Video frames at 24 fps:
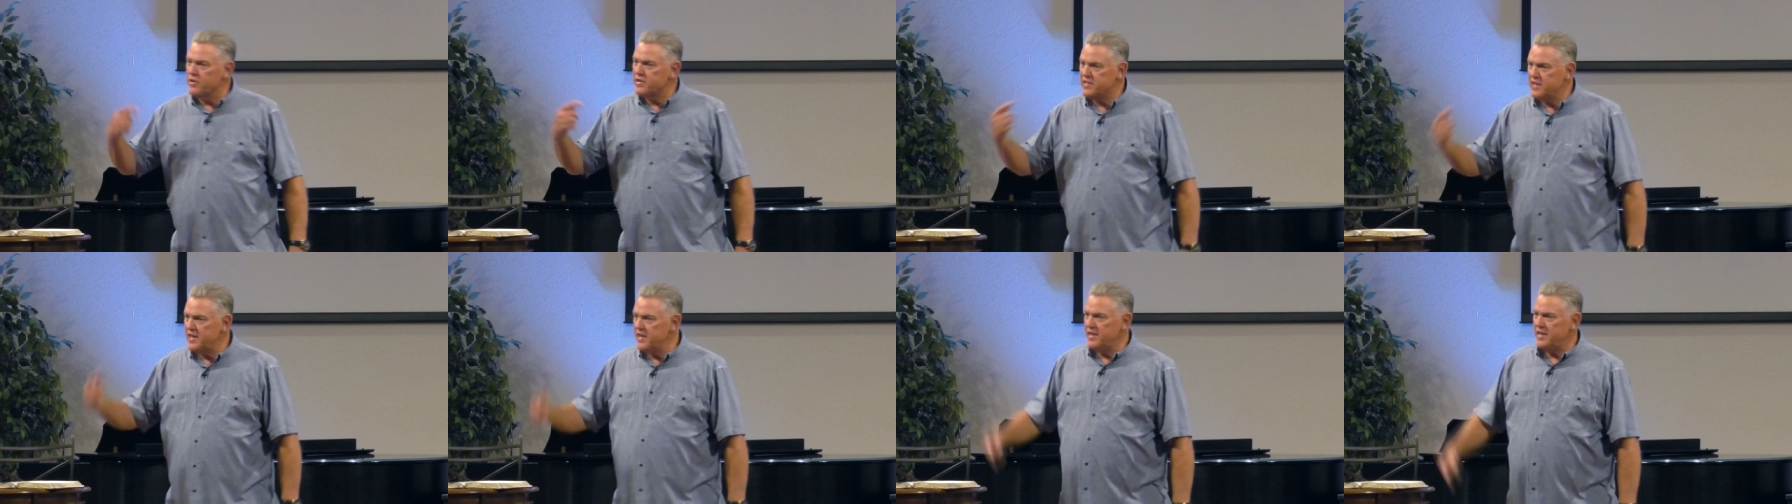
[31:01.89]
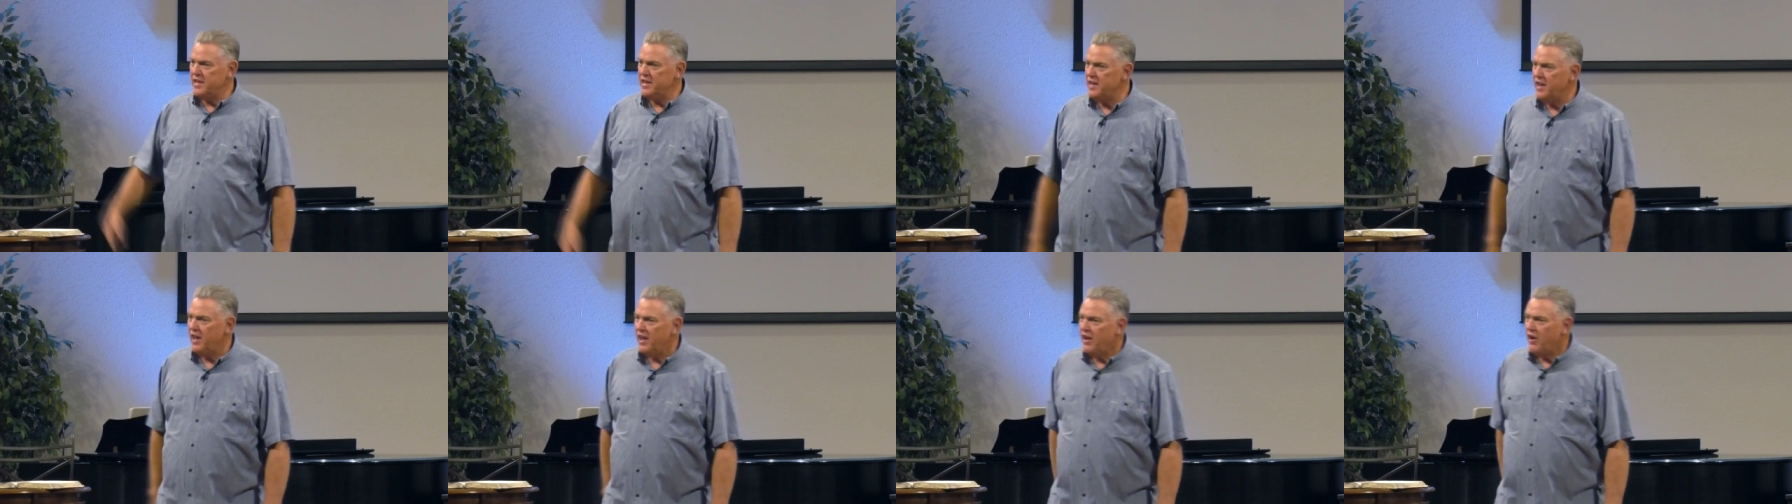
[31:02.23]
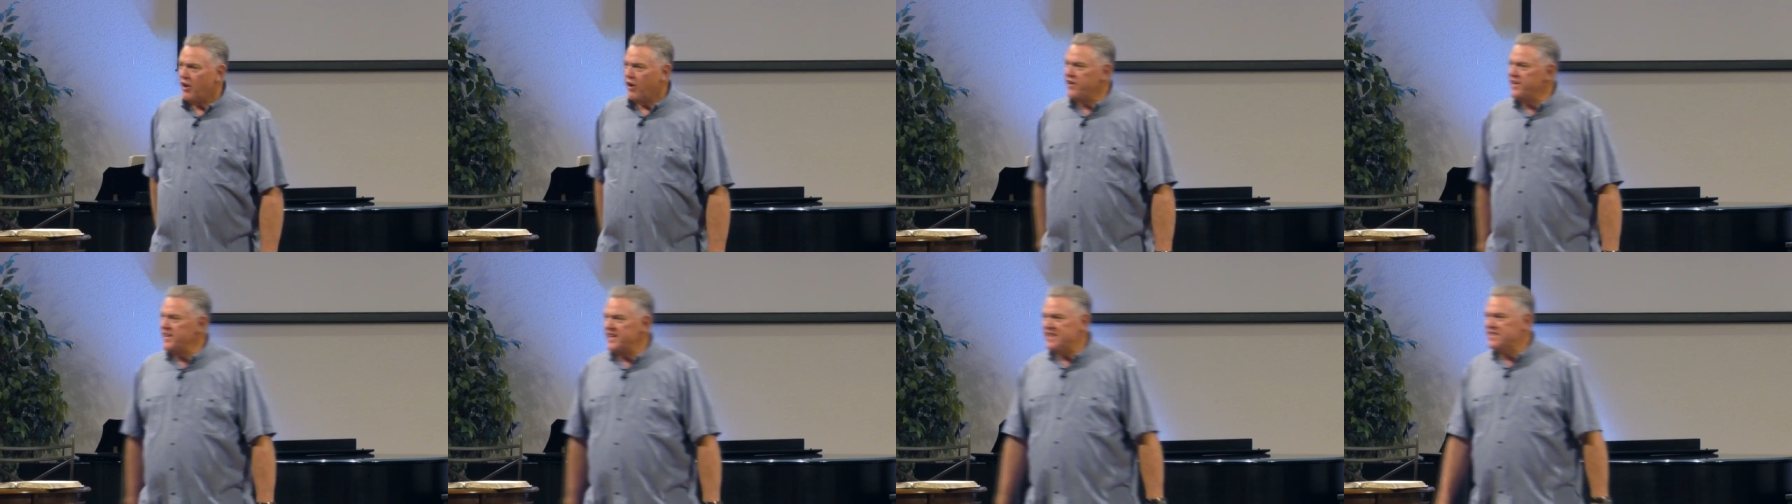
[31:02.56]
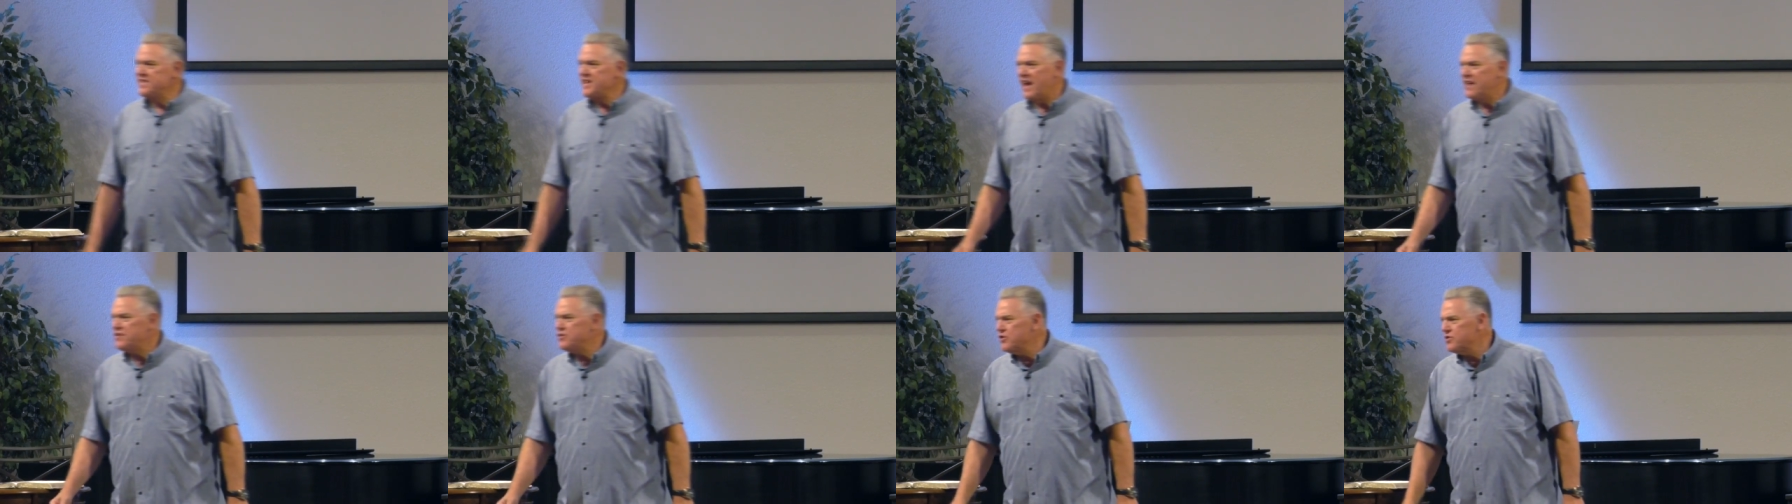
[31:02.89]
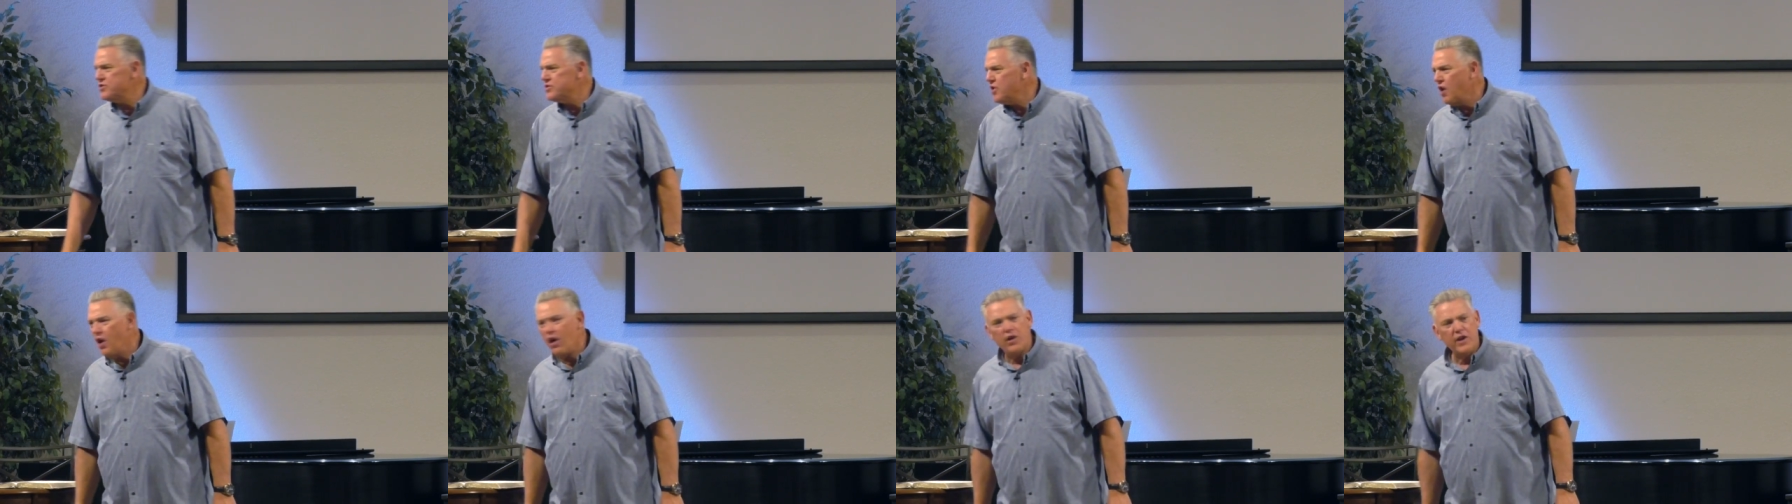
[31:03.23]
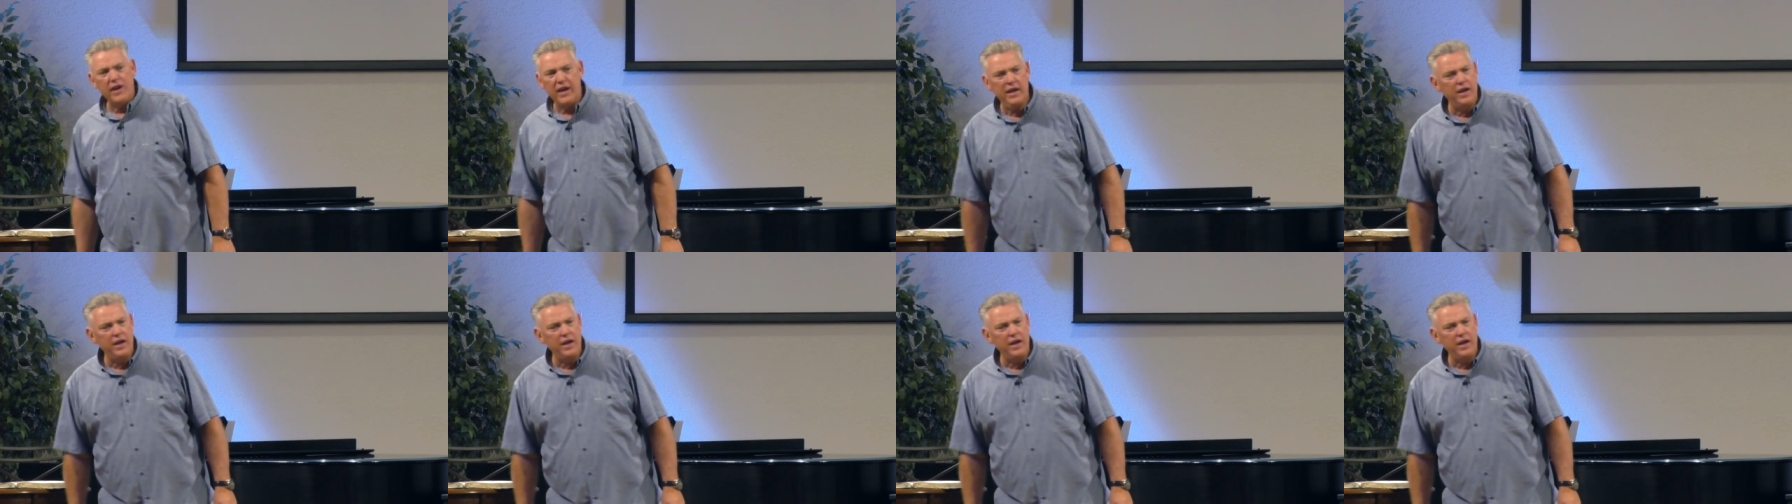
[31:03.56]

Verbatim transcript: singing is not your song